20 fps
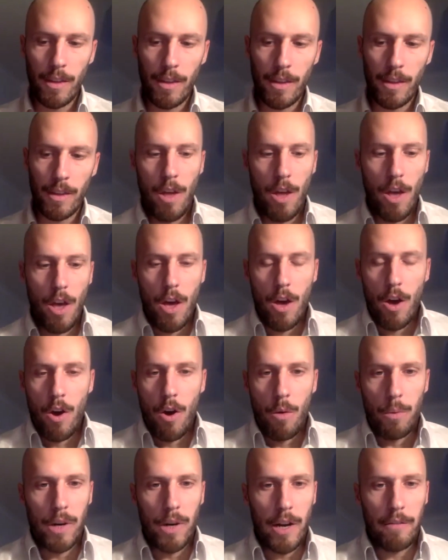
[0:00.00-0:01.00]
um,
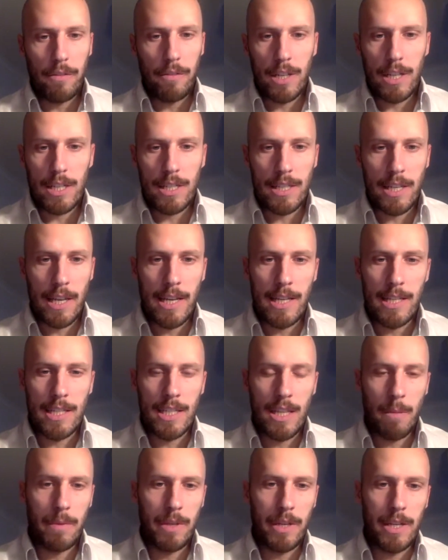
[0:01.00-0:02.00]
we'd love to
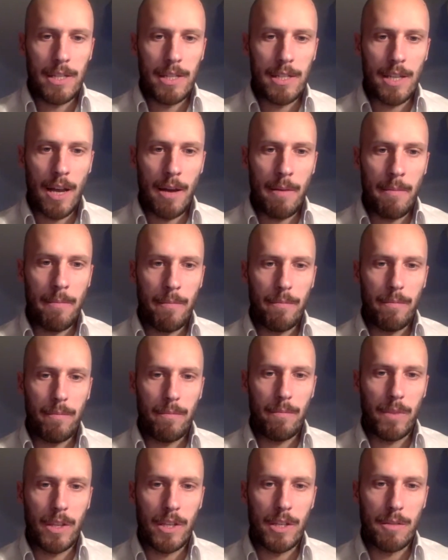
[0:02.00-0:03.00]
just see some of these
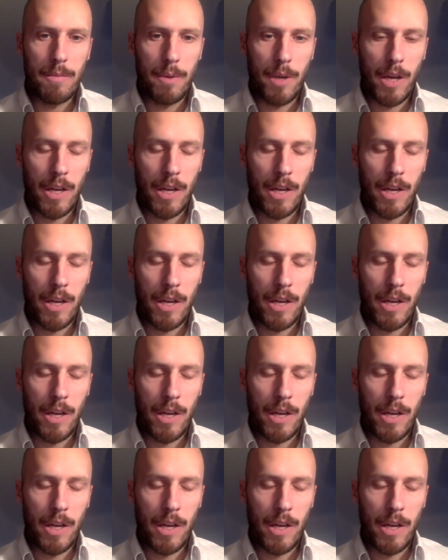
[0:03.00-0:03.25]
um,